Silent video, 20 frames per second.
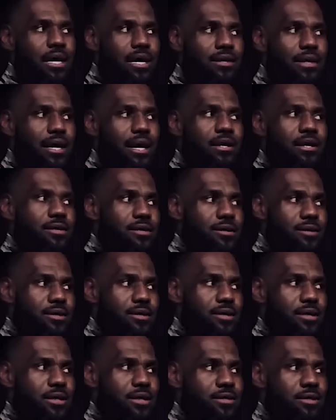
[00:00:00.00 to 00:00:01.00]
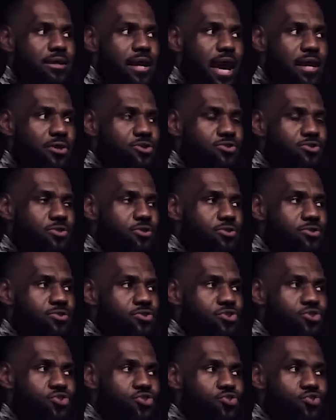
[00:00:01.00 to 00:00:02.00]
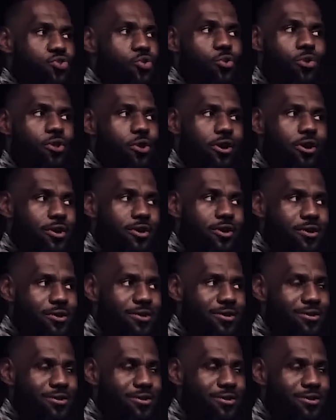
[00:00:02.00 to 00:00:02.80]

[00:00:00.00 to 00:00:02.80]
not like a natural scorer.